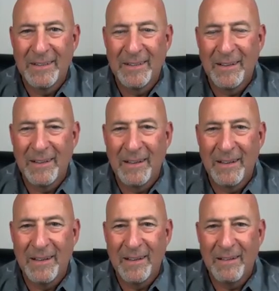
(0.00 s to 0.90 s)

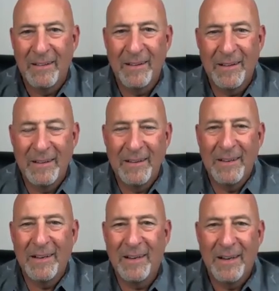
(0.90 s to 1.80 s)

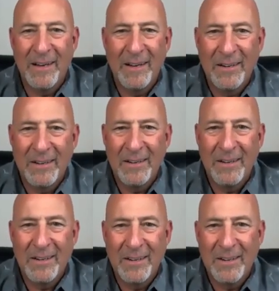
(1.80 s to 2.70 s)

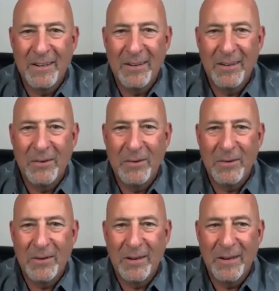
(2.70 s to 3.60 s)

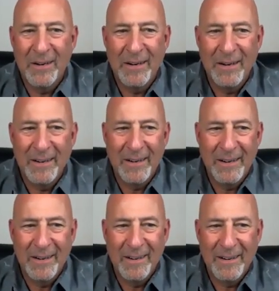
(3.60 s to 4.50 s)

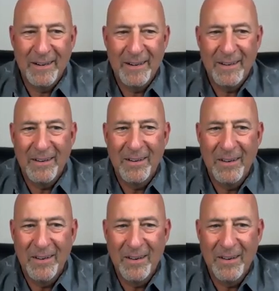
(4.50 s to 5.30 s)
No words are spoken by the person on screen.